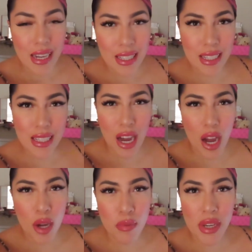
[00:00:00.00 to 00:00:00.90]
since
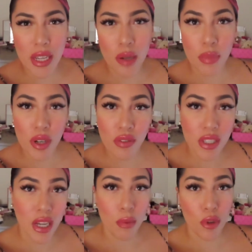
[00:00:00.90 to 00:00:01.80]
I'm in a bit of a
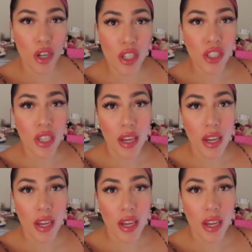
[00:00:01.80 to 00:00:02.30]
time crunch